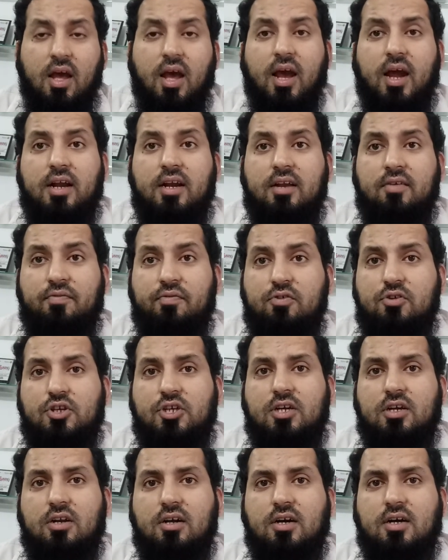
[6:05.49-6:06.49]
And in
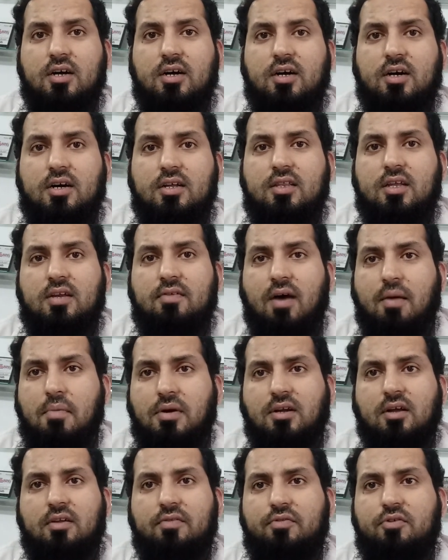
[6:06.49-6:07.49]
future, the
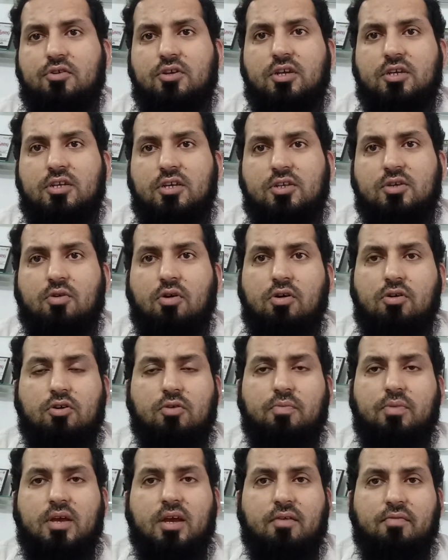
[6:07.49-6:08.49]
environmental refugees is going to
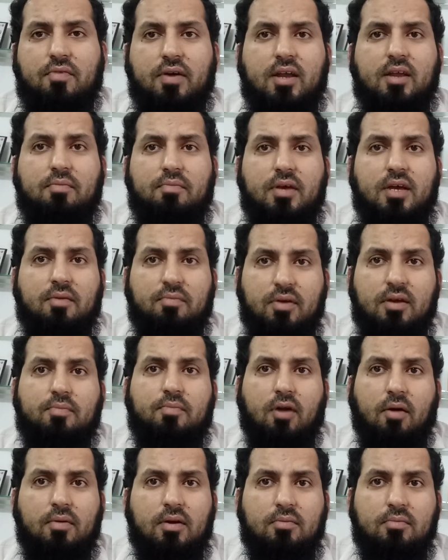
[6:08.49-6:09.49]
be a very big
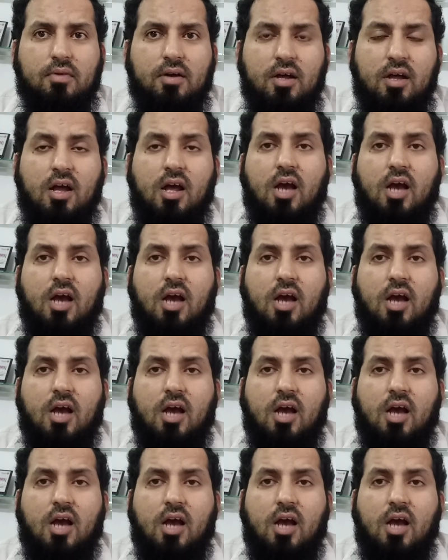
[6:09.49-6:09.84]
problem.